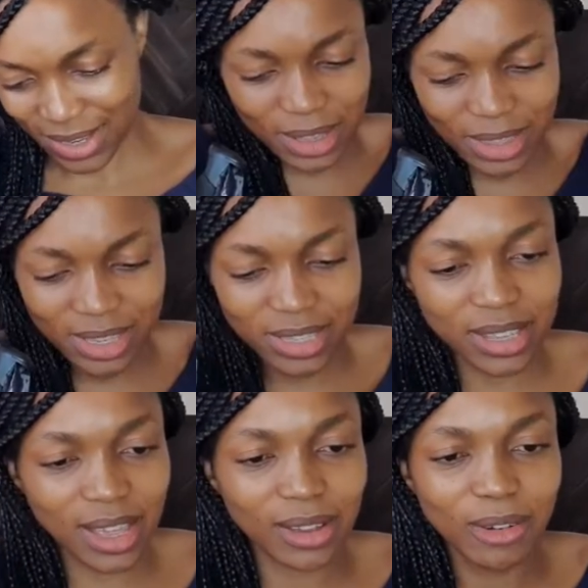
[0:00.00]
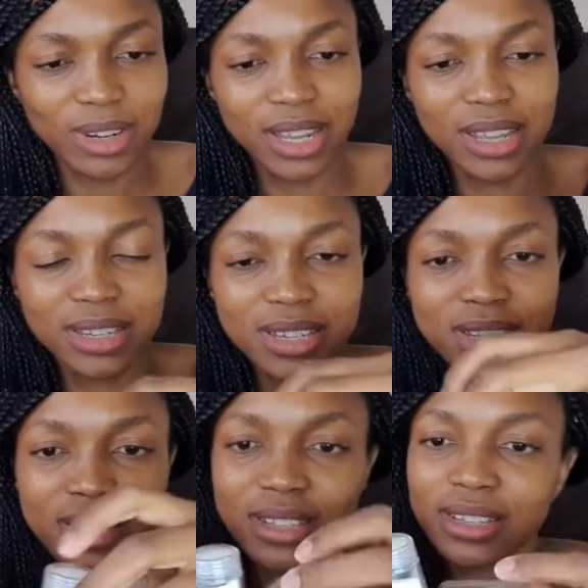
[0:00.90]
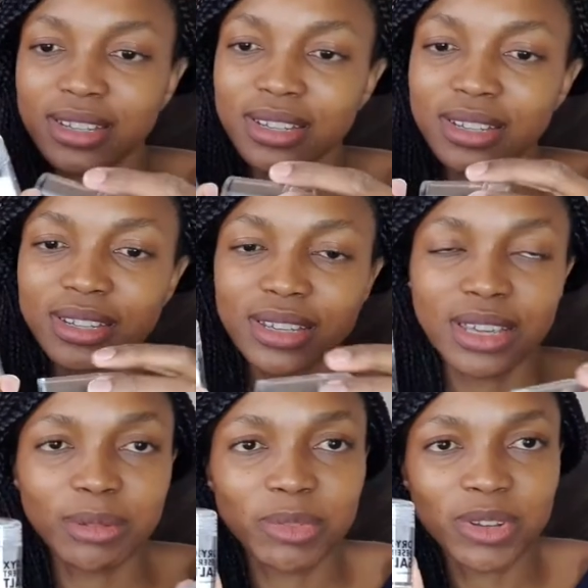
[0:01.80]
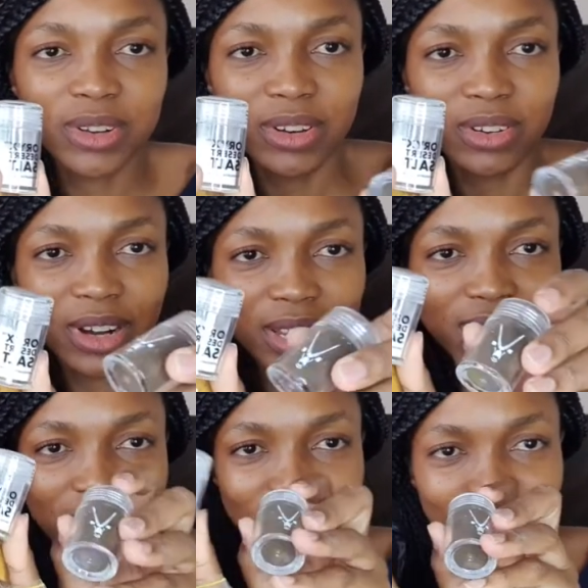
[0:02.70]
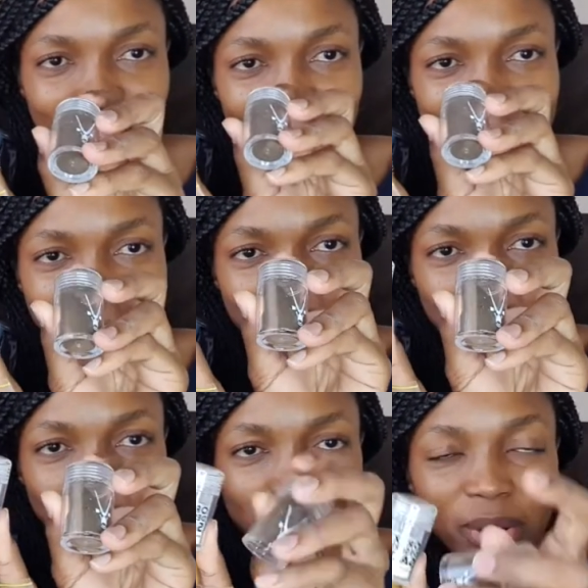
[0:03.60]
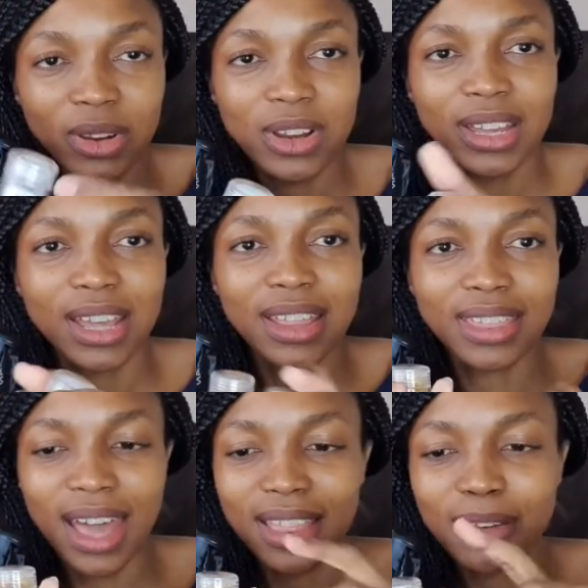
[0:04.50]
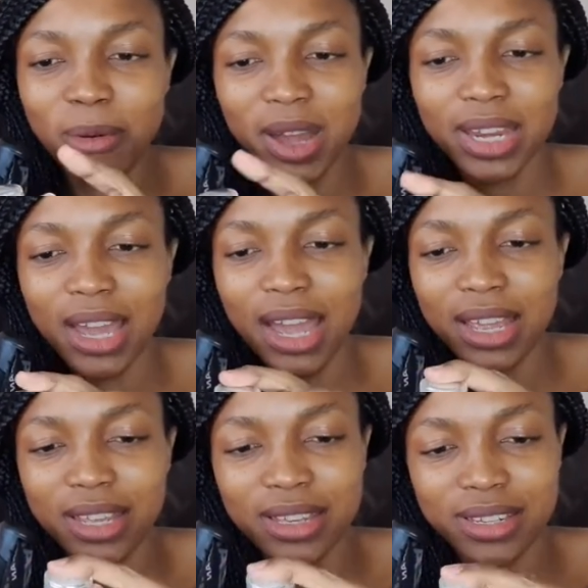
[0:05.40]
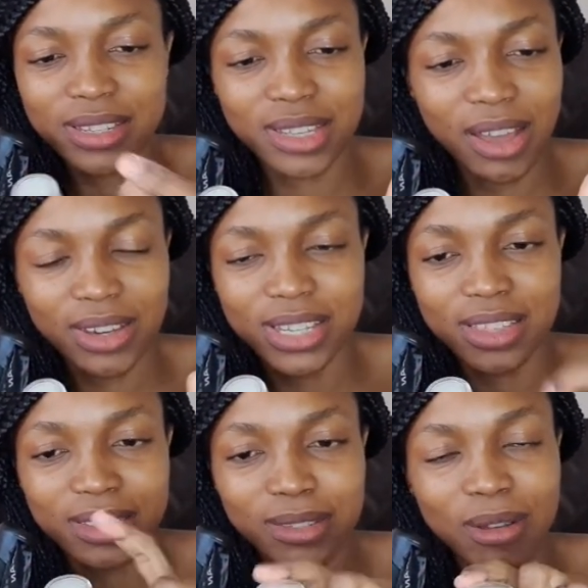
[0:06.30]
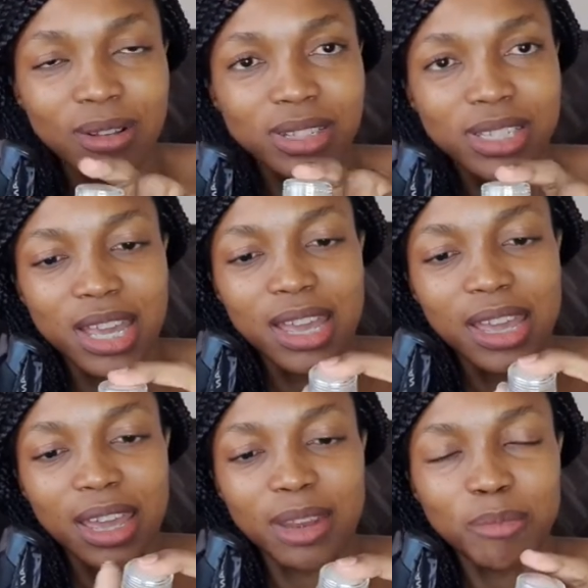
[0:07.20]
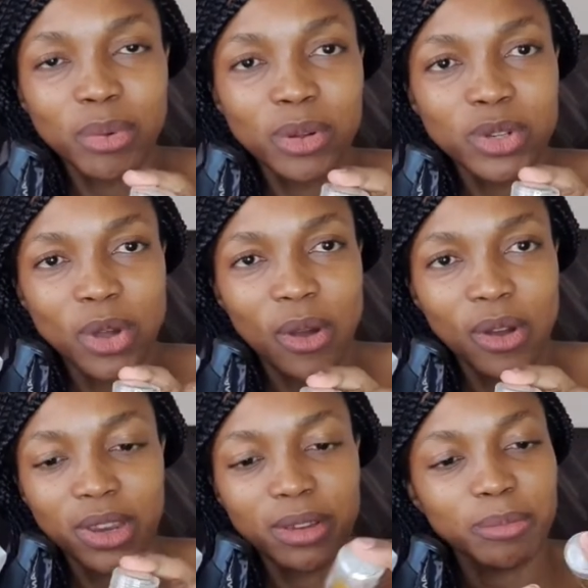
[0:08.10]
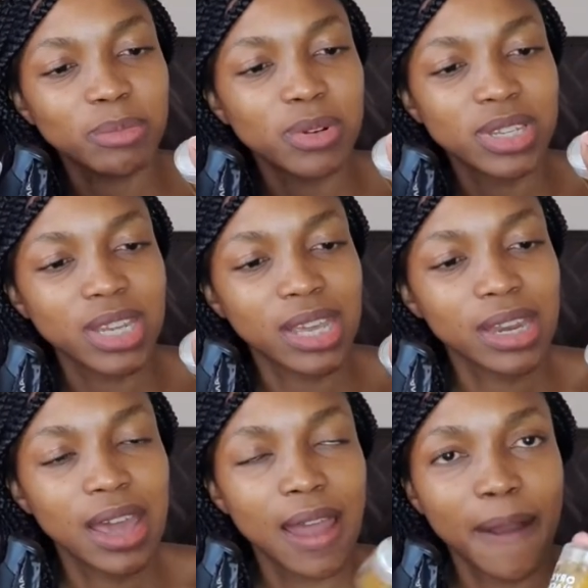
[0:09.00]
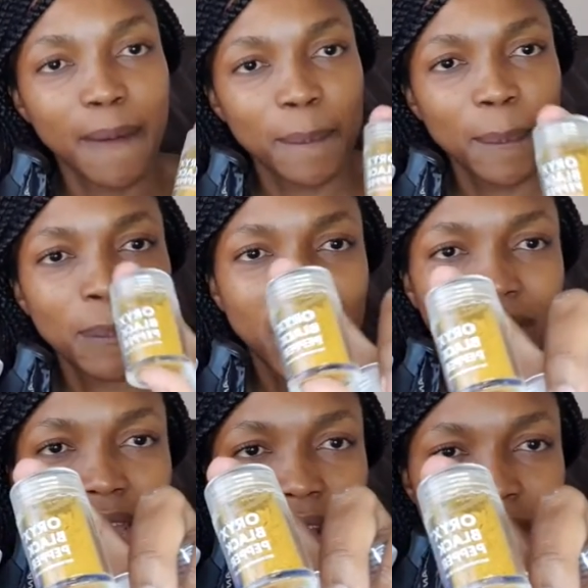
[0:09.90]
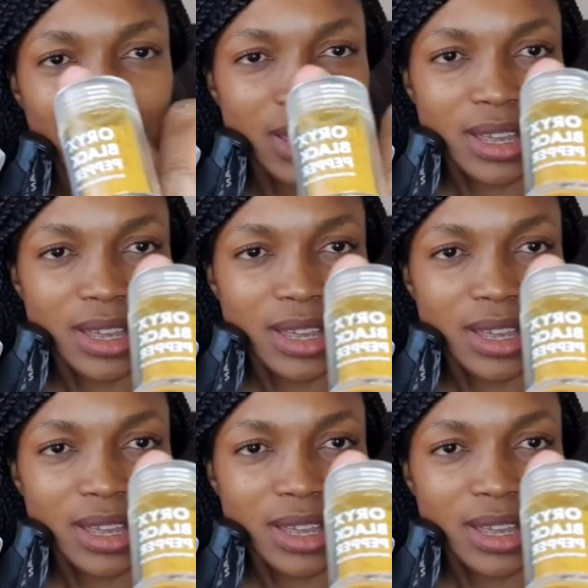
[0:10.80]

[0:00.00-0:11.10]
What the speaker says: This I got at Cape Union, right? It's salt and pepper. And the other one, I discarded the salt and put in my curry